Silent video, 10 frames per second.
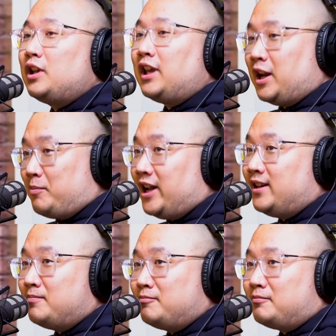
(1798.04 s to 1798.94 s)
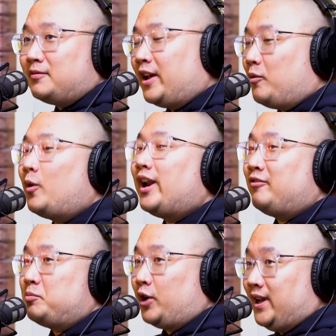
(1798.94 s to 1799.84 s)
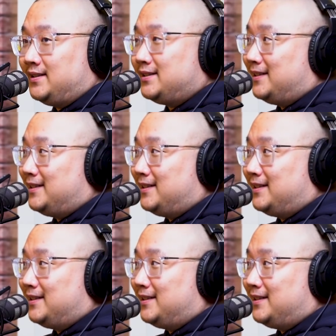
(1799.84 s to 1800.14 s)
Can I buy them like whatever price?